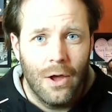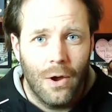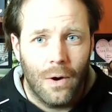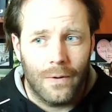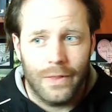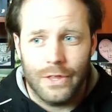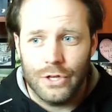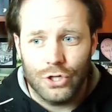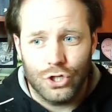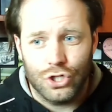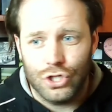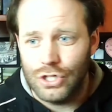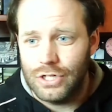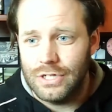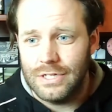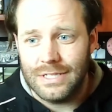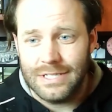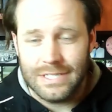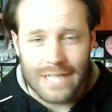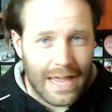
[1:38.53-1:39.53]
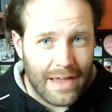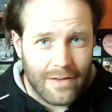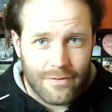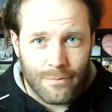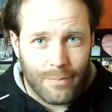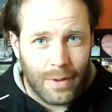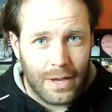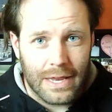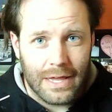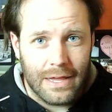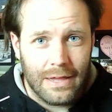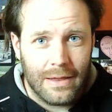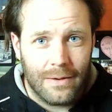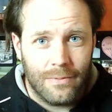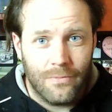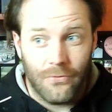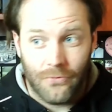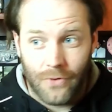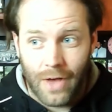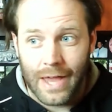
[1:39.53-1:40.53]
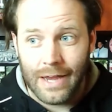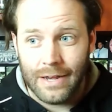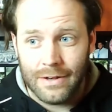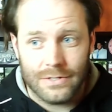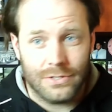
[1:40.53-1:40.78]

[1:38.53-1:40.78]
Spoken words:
or that you shouldn't save money and find